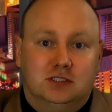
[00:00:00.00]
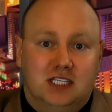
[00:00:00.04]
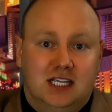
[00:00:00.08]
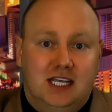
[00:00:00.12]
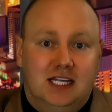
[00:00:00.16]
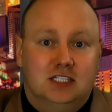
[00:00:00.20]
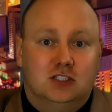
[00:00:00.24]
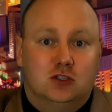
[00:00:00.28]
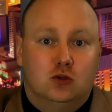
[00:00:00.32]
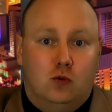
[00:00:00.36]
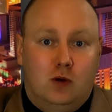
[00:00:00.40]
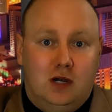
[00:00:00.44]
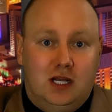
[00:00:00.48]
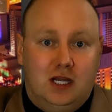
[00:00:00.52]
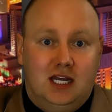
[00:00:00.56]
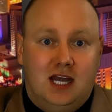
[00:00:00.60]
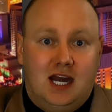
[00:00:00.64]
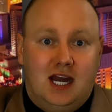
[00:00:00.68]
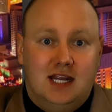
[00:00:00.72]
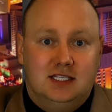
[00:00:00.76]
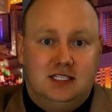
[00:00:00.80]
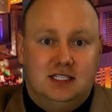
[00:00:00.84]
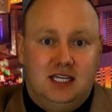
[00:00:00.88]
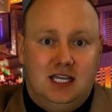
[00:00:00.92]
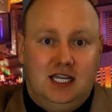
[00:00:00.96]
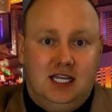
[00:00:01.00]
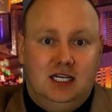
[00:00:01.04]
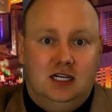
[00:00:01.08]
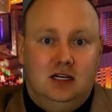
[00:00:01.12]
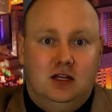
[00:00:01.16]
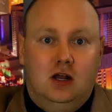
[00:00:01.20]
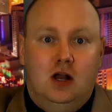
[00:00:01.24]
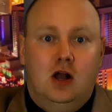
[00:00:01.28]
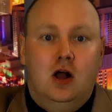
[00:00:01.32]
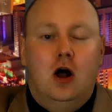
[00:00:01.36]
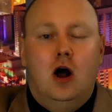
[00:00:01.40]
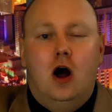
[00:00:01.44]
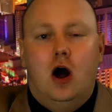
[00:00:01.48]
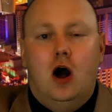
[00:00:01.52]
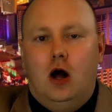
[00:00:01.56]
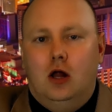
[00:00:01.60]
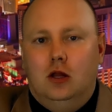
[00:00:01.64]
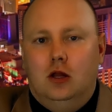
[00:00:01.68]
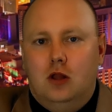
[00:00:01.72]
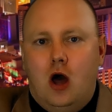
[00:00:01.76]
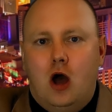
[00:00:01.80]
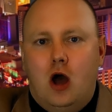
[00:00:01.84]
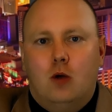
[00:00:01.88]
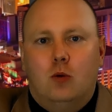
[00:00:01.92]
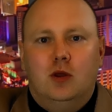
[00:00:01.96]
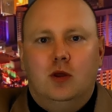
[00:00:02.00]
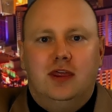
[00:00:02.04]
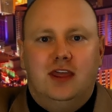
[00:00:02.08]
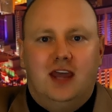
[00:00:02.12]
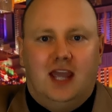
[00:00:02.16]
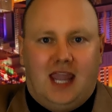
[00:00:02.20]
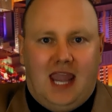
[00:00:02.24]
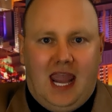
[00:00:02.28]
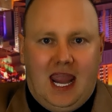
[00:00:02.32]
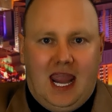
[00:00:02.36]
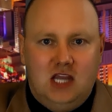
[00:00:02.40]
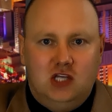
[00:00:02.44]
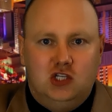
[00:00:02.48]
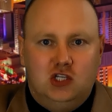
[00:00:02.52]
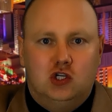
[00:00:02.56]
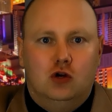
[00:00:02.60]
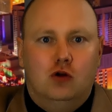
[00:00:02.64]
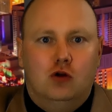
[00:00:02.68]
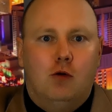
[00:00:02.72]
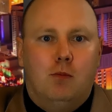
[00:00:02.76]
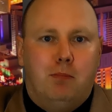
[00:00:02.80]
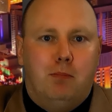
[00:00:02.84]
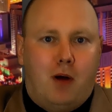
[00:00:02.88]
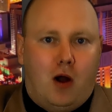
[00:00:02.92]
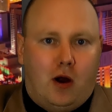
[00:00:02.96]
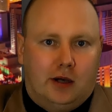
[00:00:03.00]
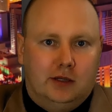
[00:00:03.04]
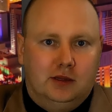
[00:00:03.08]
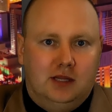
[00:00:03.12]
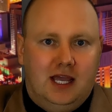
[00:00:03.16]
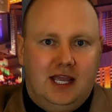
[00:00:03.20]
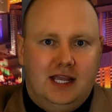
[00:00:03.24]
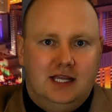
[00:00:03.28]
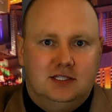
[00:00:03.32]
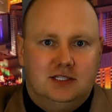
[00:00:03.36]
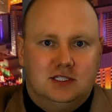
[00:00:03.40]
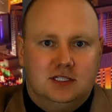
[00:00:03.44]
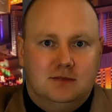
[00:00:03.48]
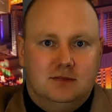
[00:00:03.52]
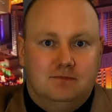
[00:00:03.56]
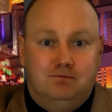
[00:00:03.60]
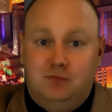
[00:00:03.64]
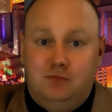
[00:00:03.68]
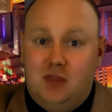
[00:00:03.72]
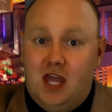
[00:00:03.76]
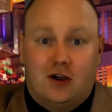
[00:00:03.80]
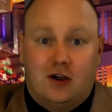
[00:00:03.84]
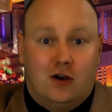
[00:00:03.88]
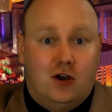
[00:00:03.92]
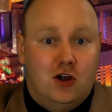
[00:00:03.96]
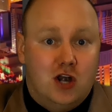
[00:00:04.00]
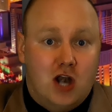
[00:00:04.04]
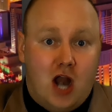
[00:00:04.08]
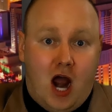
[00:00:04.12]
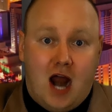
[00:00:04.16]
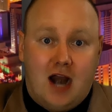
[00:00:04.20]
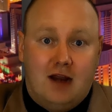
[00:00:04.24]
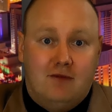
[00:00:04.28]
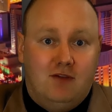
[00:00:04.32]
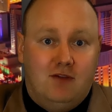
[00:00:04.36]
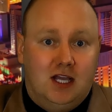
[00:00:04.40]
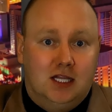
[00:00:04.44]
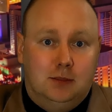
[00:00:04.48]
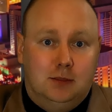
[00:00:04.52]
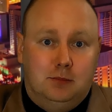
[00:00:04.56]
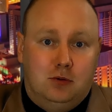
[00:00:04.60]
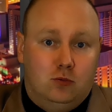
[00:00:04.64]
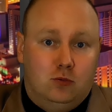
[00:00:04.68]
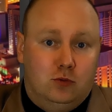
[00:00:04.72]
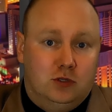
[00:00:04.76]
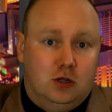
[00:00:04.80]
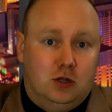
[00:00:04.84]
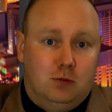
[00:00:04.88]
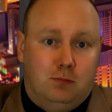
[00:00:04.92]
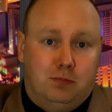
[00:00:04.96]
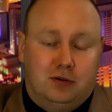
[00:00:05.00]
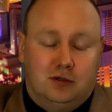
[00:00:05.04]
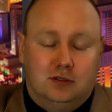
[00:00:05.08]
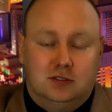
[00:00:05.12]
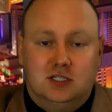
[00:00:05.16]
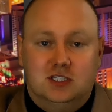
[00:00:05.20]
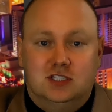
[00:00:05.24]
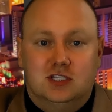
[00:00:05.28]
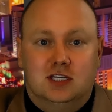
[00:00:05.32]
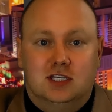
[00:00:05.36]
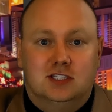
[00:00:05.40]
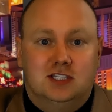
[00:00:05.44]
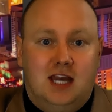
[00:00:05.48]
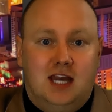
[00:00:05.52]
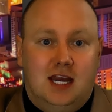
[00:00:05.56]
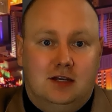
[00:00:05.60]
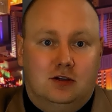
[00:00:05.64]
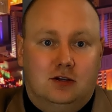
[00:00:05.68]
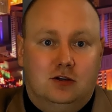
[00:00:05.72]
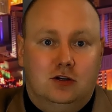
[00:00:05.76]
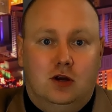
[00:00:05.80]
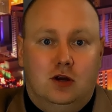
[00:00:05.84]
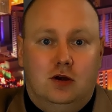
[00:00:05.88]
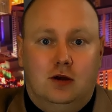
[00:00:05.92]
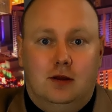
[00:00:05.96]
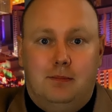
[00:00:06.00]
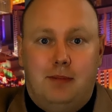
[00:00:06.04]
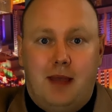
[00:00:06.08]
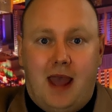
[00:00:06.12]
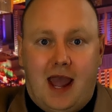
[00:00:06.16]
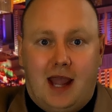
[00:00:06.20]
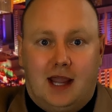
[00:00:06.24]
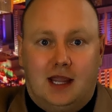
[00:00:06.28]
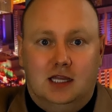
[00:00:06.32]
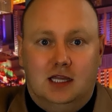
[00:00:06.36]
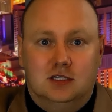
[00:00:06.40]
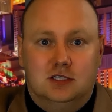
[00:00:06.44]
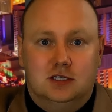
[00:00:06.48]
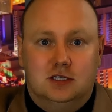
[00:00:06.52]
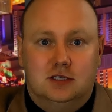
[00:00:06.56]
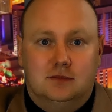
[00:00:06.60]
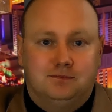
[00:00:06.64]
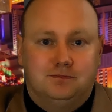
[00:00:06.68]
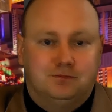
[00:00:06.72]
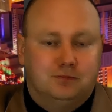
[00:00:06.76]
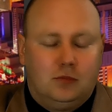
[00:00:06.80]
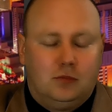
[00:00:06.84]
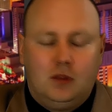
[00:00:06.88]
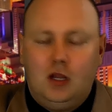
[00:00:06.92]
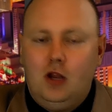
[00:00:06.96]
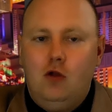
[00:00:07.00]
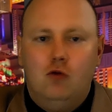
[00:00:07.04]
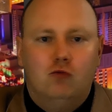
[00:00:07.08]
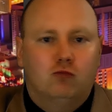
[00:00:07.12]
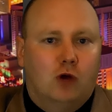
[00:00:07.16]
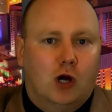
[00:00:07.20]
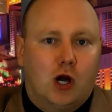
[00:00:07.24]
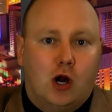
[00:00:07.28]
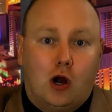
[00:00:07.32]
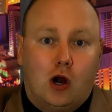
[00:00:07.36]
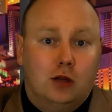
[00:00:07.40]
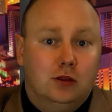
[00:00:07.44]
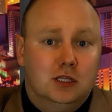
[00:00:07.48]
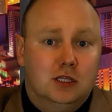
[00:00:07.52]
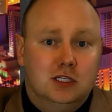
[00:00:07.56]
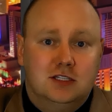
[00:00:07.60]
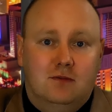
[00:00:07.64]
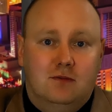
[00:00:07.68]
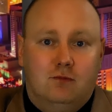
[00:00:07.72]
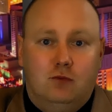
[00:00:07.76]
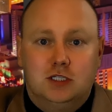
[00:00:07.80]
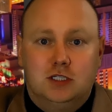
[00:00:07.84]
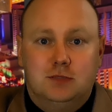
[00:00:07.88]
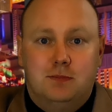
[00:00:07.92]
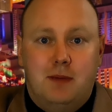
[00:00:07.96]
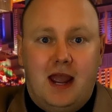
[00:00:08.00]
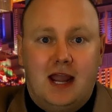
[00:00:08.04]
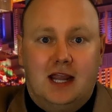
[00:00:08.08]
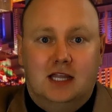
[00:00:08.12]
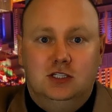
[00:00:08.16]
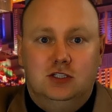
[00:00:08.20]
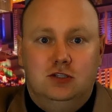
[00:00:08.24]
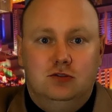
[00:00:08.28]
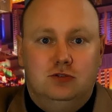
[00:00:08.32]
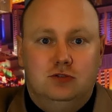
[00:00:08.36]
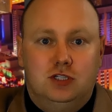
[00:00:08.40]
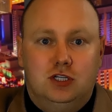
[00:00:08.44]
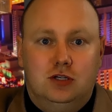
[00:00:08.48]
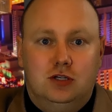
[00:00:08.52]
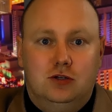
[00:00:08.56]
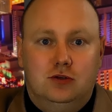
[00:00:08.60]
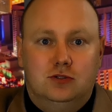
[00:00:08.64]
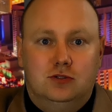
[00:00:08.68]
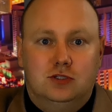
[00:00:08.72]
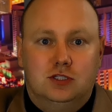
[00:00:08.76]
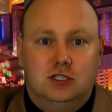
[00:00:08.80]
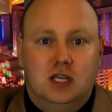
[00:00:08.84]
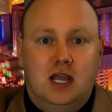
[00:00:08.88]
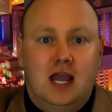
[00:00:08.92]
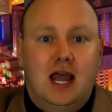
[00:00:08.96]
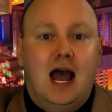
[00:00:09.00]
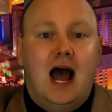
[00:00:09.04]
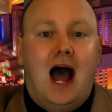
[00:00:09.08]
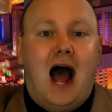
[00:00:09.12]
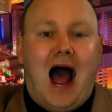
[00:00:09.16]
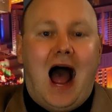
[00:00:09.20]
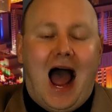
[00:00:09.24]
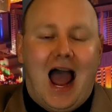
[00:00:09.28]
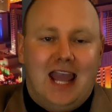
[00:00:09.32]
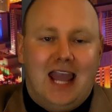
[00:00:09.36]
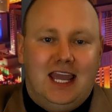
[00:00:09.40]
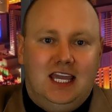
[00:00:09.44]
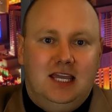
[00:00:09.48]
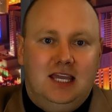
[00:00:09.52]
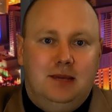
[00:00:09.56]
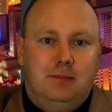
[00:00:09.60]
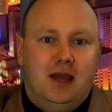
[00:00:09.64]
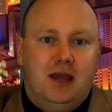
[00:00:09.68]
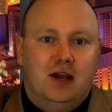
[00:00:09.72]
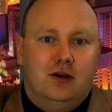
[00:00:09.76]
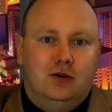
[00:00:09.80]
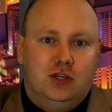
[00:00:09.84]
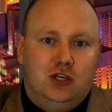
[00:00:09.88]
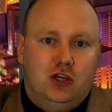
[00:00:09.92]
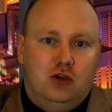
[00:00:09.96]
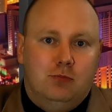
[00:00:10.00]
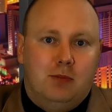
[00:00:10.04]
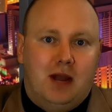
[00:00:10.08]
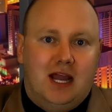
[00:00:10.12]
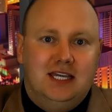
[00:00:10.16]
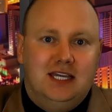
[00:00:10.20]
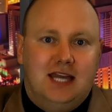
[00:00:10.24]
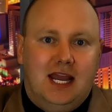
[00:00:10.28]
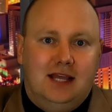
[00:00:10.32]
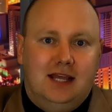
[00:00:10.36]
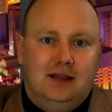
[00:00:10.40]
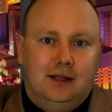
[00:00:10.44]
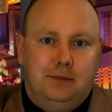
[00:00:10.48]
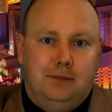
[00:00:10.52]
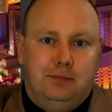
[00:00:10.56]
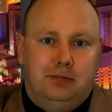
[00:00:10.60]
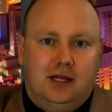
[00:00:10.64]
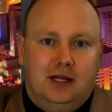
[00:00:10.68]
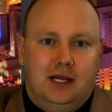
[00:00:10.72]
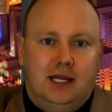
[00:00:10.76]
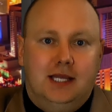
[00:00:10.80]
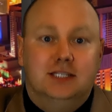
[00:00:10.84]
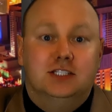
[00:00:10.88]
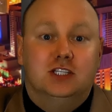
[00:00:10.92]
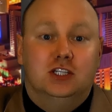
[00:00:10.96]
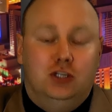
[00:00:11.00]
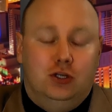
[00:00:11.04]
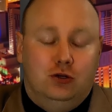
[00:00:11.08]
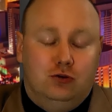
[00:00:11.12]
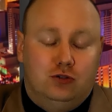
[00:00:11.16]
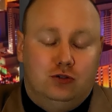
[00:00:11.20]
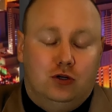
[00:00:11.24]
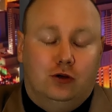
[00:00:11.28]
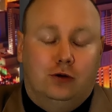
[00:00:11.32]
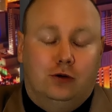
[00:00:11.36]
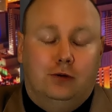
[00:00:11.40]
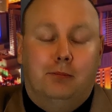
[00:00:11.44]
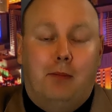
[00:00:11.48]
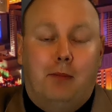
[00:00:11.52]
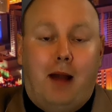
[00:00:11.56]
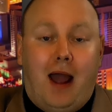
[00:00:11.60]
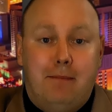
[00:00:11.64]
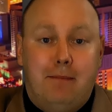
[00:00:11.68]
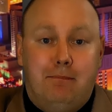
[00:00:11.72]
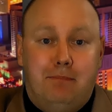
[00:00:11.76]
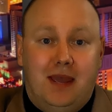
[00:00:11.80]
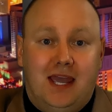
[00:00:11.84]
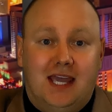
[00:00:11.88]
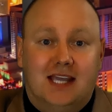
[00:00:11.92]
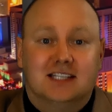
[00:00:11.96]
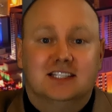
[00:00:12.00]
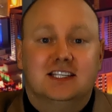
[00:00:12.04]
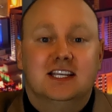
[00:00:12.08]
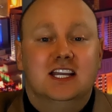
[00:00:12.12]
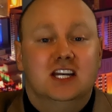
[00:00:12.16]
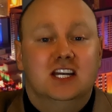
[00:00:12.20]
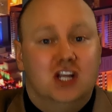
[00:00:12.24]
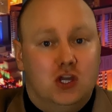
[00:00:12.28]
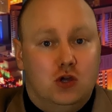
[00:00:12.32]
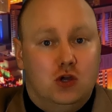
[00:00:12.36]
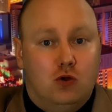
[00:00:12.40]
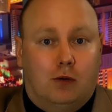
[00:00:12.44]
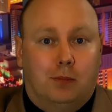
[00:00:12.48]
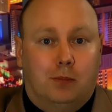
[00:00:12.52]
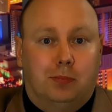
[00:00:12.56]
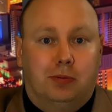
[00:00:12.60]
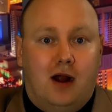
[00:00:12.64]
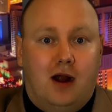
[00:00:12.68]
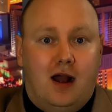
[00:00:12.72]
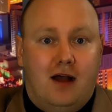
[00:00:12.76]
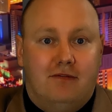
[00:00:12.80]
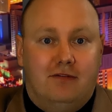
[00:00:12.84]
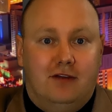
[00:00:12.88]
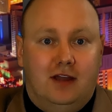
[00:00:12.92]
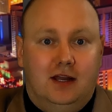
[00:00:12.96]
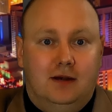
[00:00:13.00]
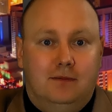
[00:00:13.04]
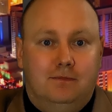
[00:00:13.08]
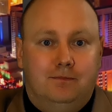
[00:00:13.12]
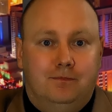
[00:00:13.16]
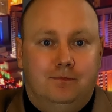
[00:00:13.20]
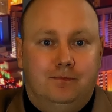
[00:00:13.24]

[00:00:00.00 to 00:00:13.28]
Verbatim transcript: in 2019, along with occasional parlays that are not available when you purchase a standard unit package. Regardless of which package you choose, I email you my daily plays and you turn my picks into your profit.